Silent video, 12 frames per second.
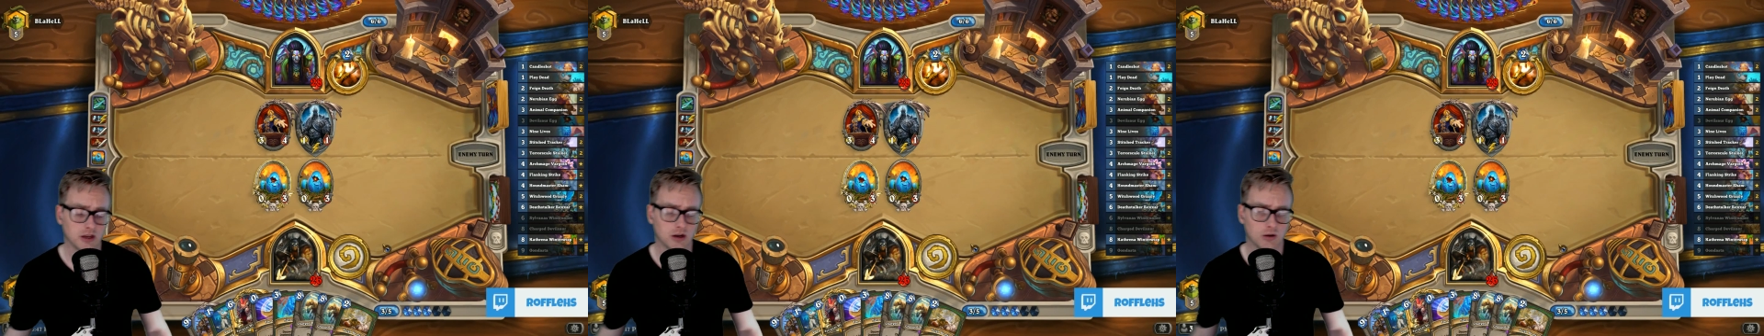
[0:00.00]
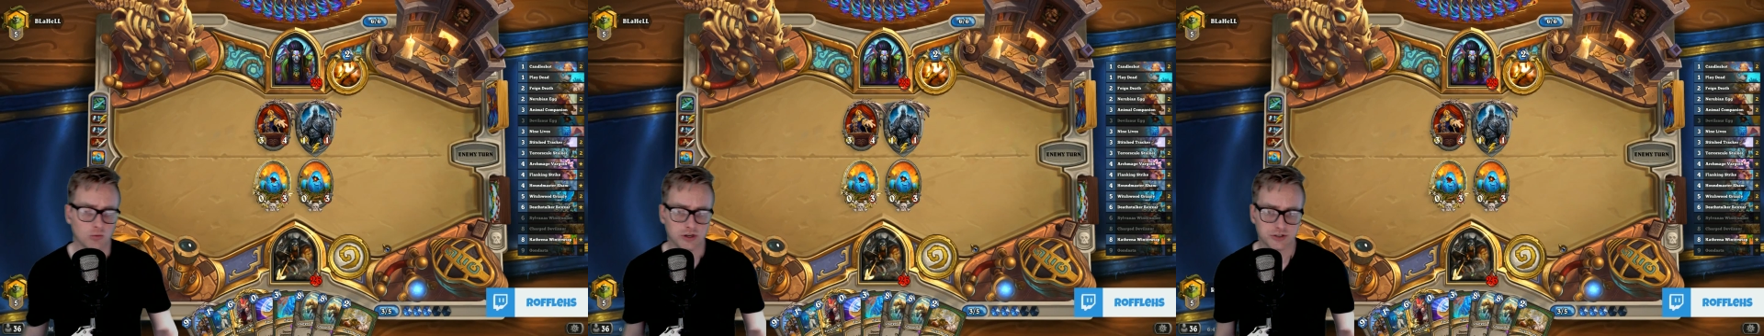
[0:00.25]

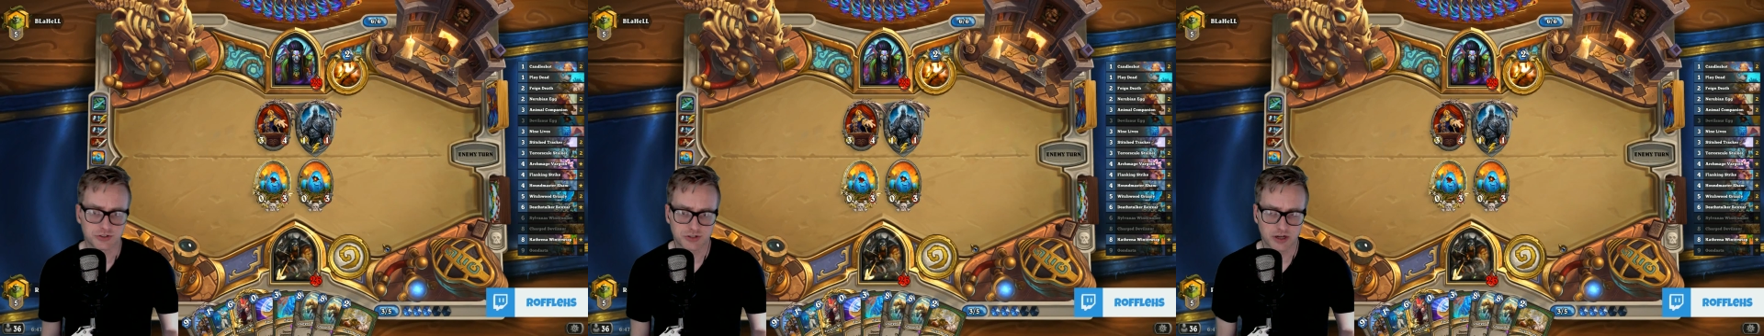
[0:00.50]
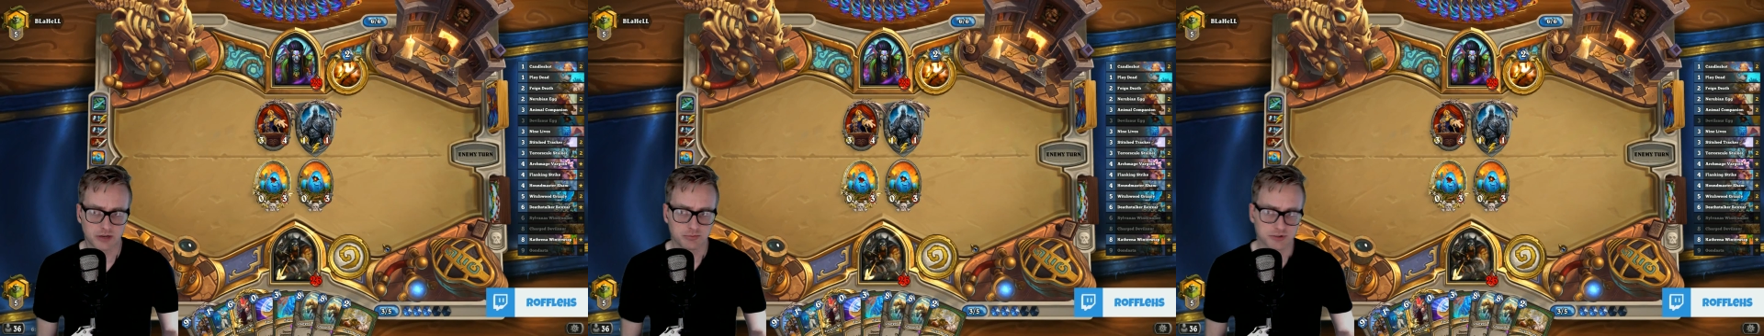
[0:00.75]
which
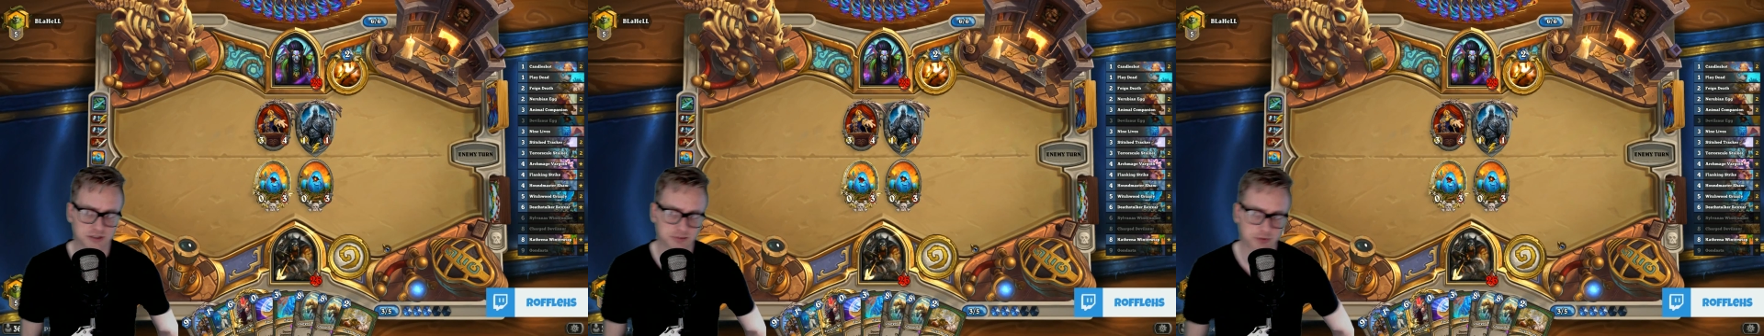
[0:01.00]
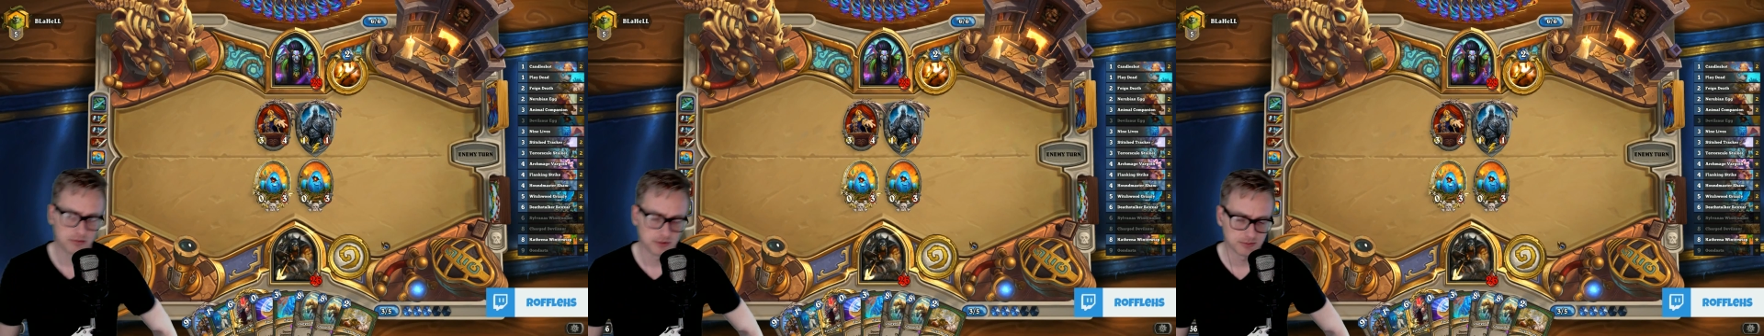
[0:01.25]
uh, presents
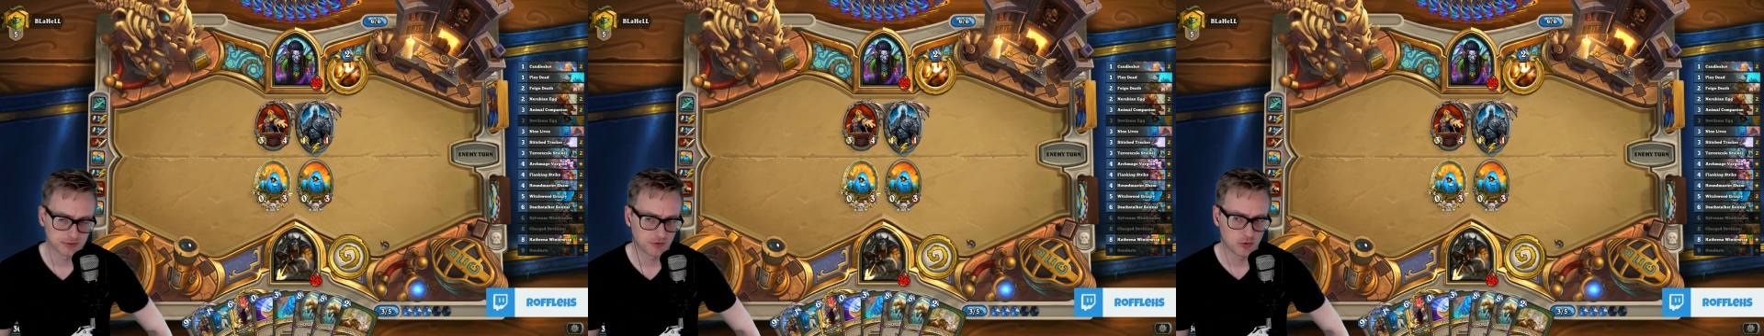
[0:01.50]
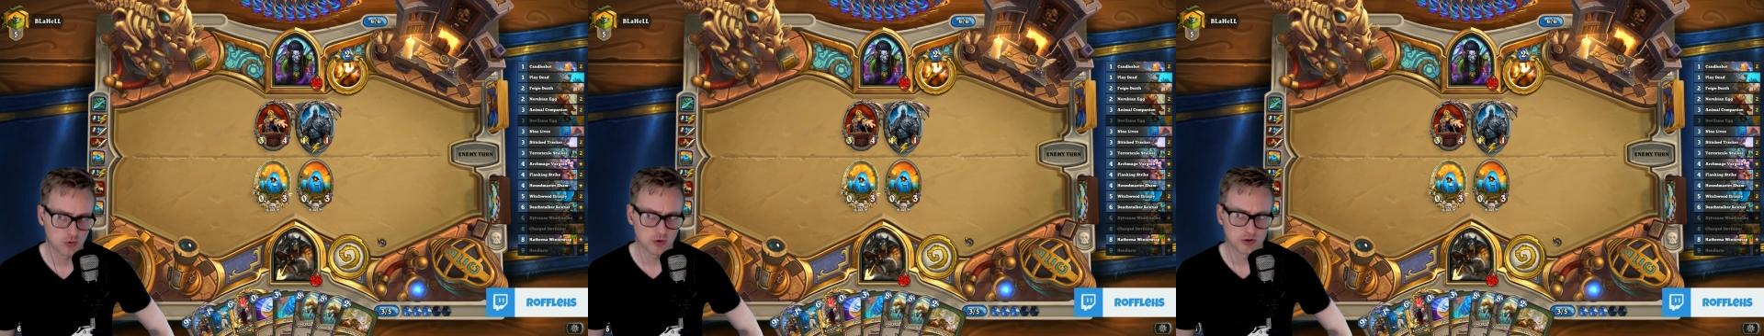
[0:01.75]
problems
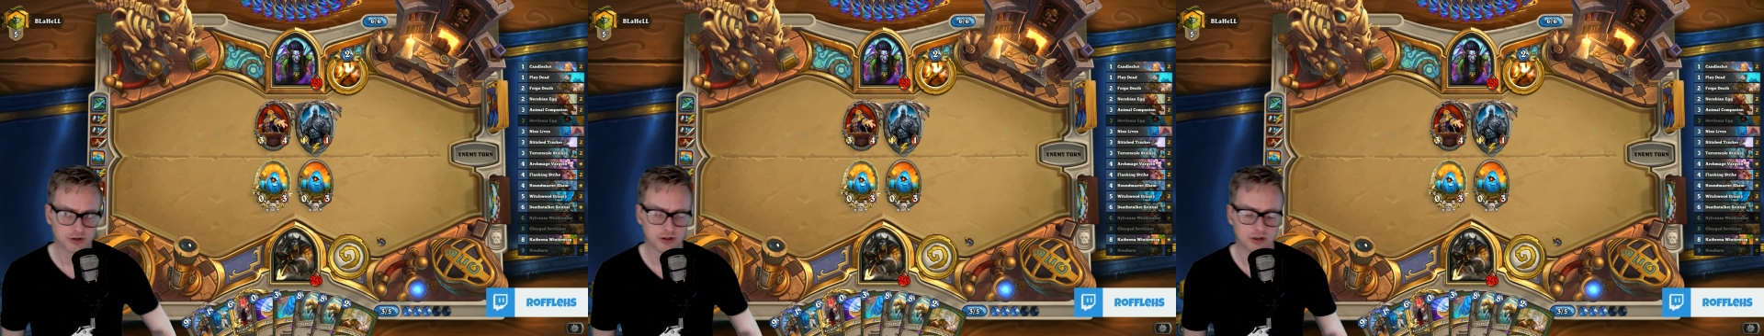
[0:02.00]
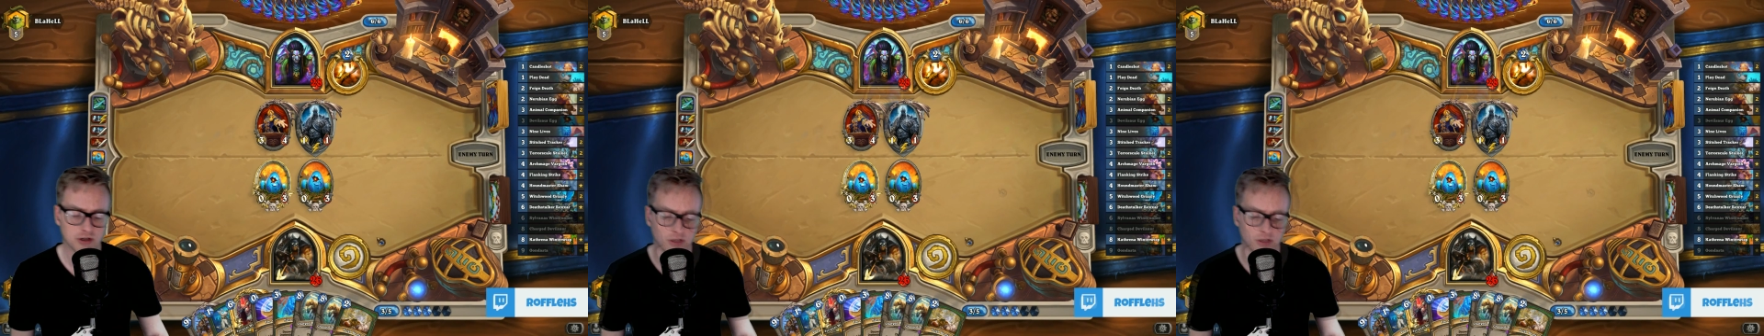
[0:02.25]
for